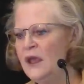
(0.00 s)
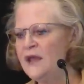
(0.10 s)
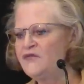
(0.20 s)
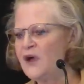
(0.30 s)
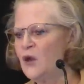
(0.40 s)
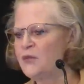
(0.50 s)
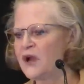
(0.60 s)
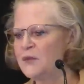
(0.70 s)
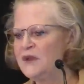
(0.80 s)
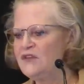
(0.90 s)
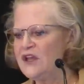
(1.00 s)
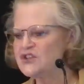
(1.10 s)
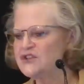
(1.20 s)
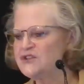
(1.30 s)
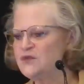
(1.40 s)
And follow-up
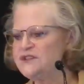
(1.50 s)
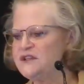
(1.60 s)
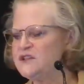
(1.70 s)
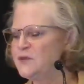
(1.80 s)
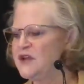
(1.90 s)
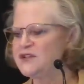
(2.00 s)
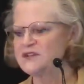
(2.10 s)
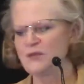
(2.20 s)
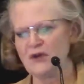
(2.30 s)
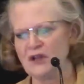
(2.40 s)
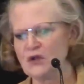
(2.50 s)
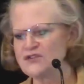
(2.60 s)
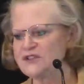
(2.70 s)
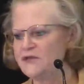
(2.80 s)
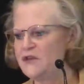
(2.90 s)
recommendations, we see these patients pretty
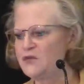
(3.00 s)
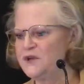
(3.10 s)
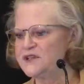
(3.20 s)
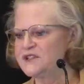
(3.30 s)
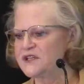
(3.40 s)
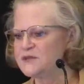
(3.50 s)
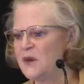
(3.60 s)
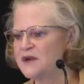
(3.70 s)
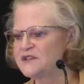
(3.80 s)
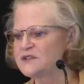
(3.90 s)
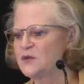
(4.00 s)
closely every 3 to 6 months.